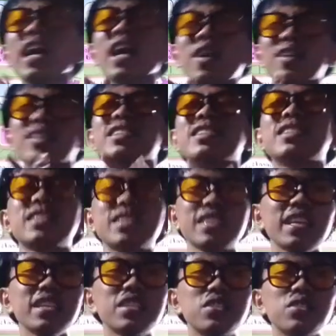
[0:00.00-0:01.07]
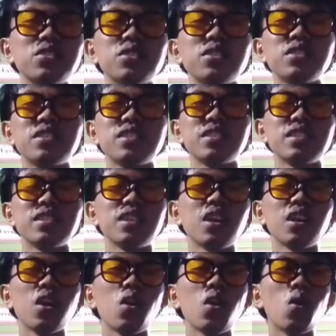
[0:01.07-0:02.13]
our discussion,
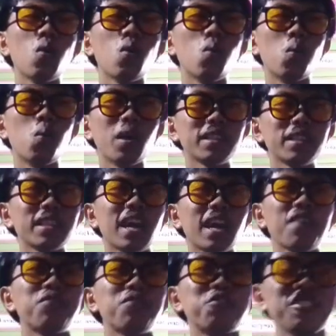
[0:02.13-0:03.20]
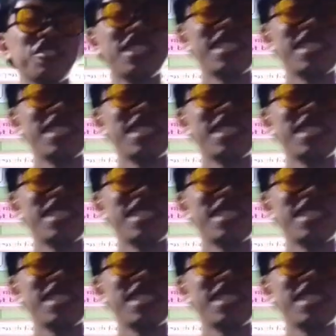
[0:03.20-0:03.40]
what have we